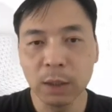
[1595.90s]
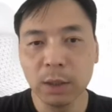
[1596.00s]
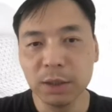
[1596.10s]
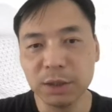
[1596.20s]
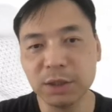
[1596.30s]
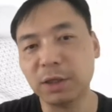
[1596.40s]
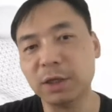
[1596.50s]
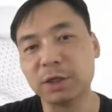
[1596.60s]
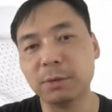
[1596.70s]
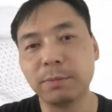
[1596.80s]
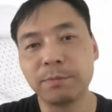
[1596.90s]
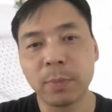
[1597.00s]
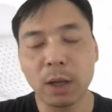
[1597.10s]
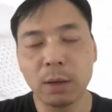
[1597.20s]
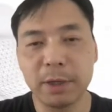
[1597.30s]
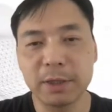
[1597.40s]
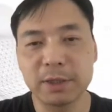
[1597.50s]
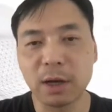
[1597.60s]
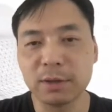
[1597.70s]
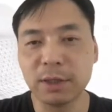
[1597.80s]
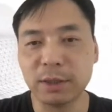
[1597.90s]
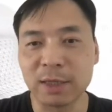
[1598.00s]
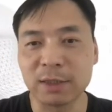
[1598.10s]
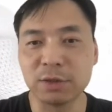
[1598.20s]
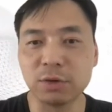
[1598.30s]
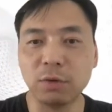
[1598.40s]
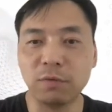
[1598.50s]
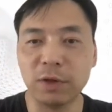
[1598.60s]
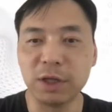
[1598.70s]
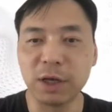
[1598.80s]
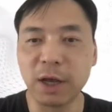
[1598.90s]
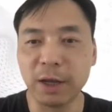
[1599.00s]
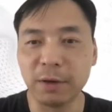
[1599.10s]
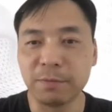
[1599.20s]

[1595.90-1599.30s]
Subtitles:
In addition, based on the analysis of NTK,